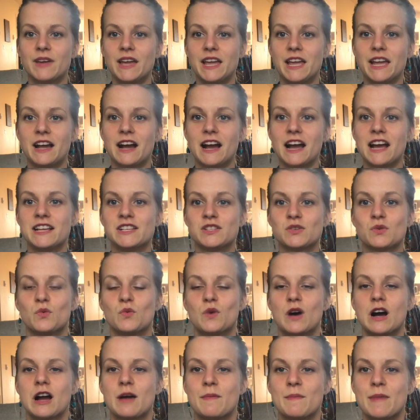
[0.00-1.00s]
Hey guys,
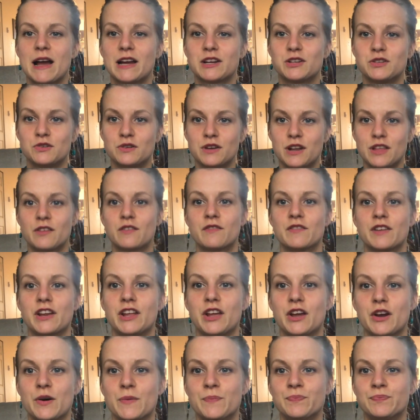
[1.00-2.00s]
welcome back to another
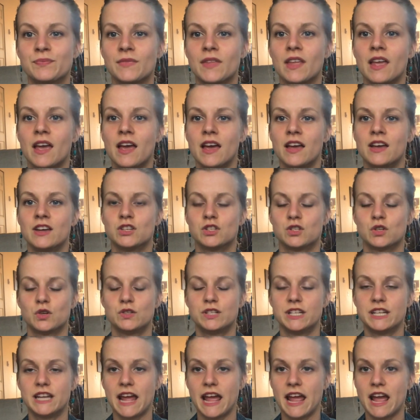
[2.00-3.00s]
video. So
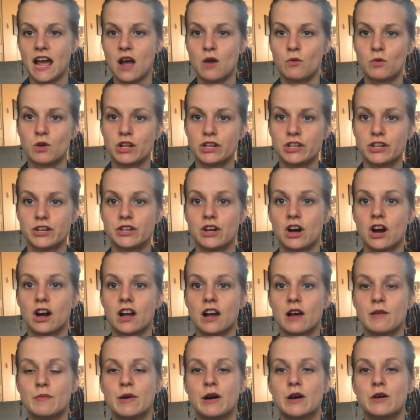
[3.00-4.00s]
today I wanted to
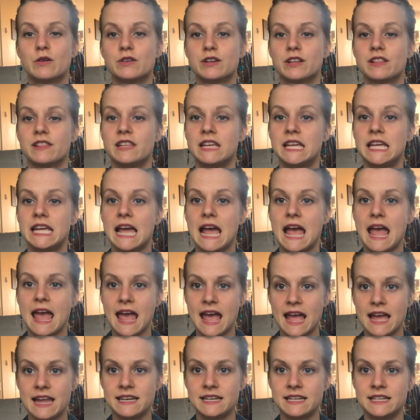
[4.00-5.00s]
talk about the
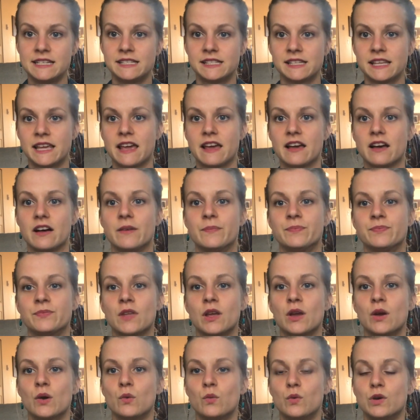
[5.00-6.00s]
ANDI scale,
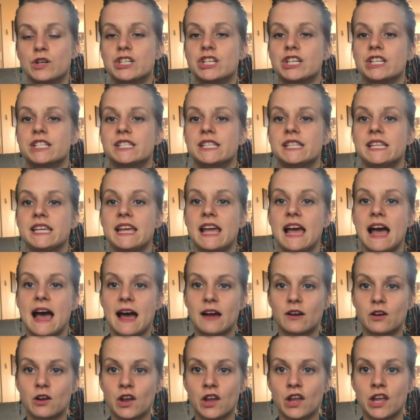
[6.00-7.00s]
which is the
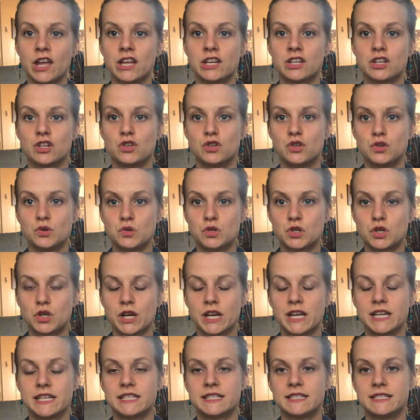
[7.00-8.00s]
Aggregate
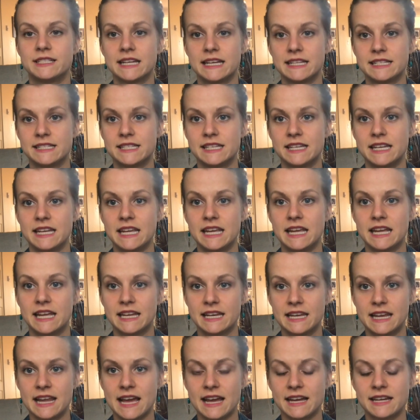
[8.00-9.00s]
Nutrient Density
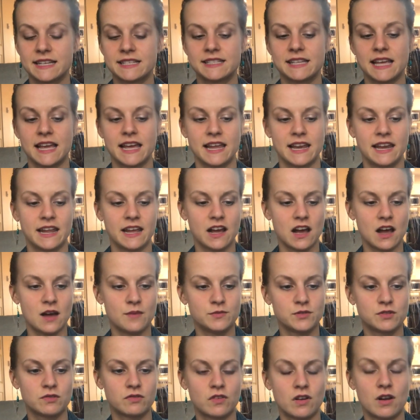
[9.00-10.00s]
Index, and it
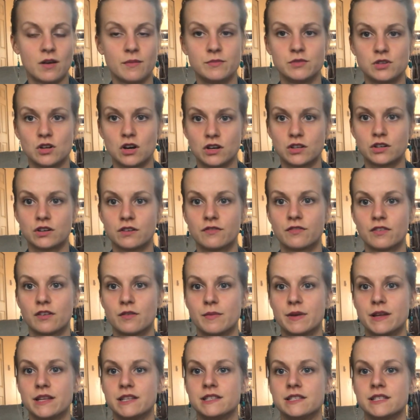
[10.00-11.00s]
comes from Dr.
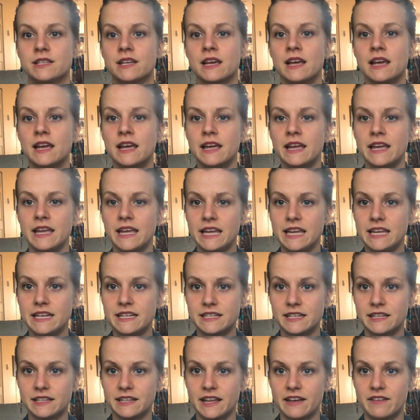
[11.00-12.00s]
Fuhrman's
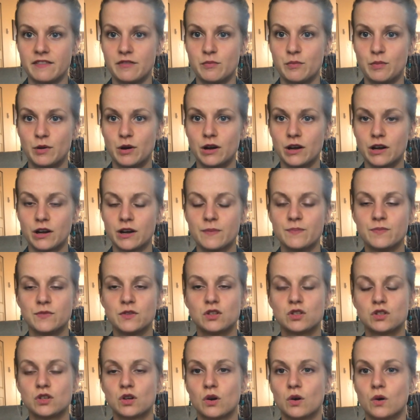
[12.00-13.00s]
Eat to Live book.
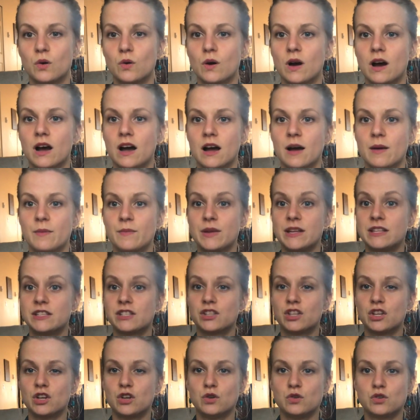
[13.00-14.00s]
So
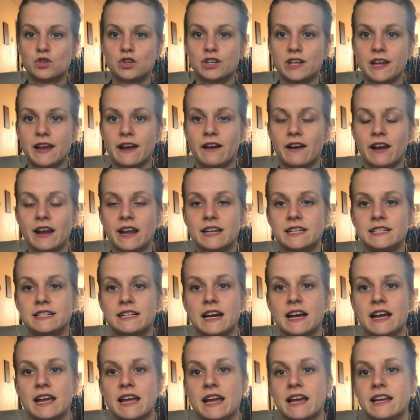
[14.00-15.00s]
it's the Nutritarian
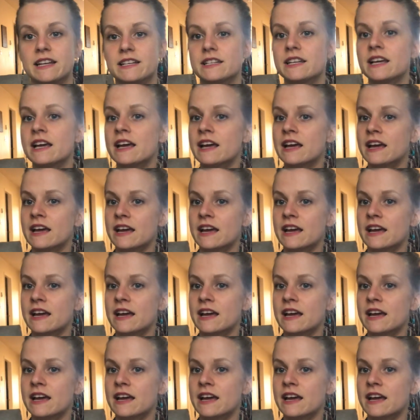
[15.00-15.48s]
diet.